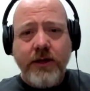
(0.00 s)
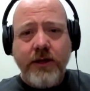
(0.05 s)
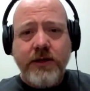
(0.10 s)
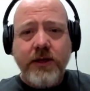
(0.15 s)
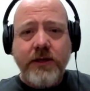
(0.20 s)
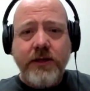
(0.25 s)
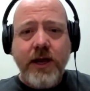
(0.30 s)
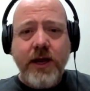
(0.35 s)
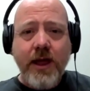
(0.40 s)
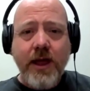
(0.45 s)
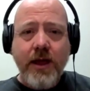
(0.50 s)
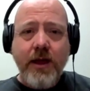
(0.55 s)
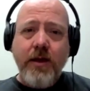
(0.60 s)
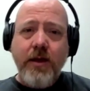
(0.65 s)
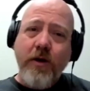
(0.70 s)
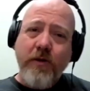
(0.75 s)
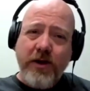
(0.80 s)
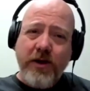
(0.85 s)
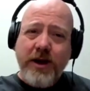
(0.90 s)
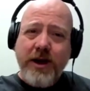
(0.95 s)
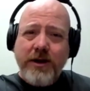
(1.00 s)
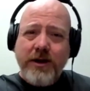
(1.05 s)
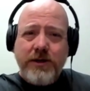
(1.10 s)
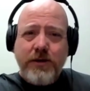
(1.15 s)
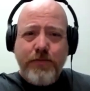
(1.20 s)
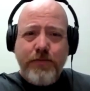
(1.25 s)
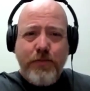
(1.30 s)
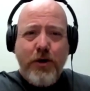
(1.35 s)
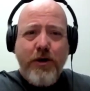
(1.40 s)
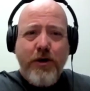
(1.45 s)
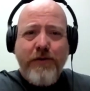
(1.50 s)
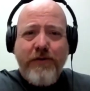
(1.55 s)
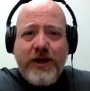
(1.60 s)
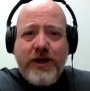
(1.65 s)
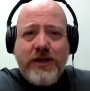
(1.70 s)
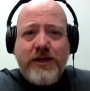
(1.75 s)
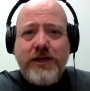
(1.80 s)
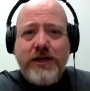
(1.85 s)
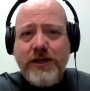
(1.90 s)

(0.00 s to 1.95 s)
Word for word: and says, hey, over here, it's perfect.